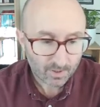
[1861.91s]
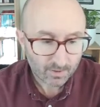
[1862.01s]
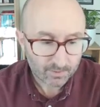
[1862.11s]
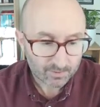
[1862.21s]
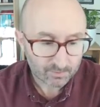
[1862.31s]

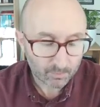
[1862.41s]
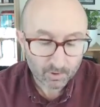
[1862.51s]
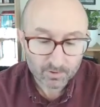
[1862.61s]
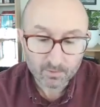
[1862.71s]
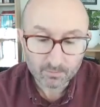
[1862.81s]
There's a
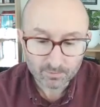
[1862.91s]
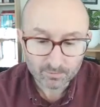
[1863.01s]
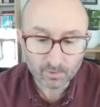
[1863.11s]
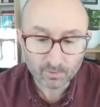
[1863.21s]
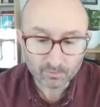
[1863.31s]
smaller number of
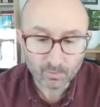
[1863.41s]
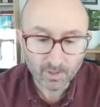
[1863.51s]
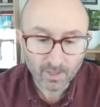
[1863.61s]
schools where we